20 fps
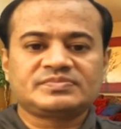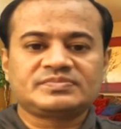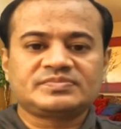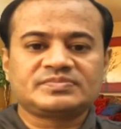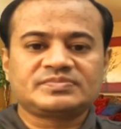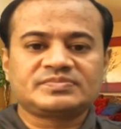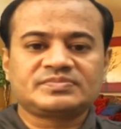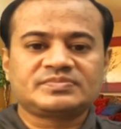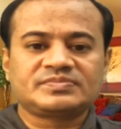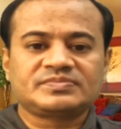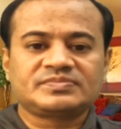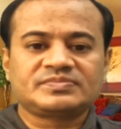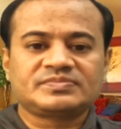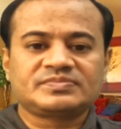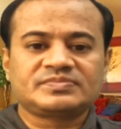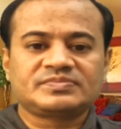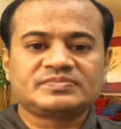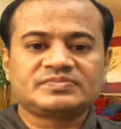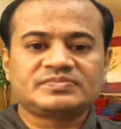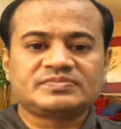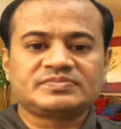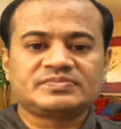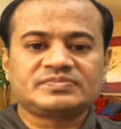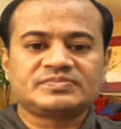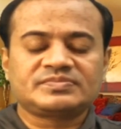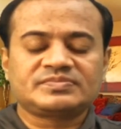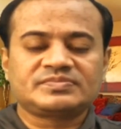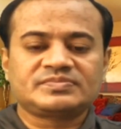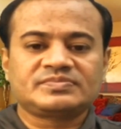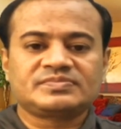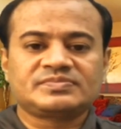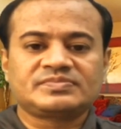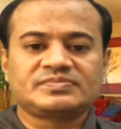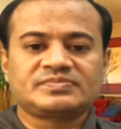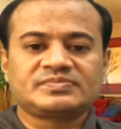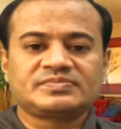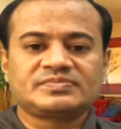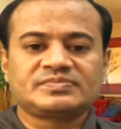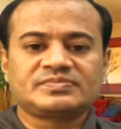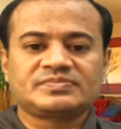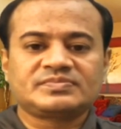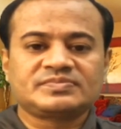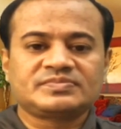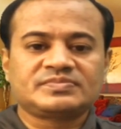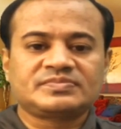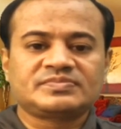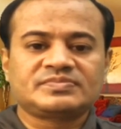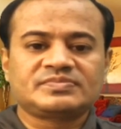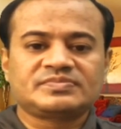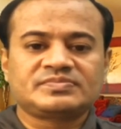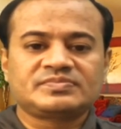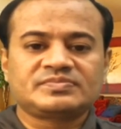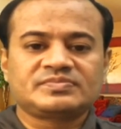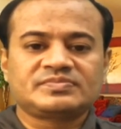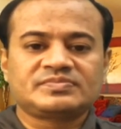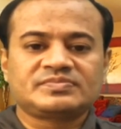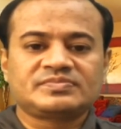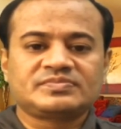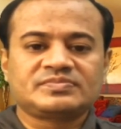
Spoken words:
(silent)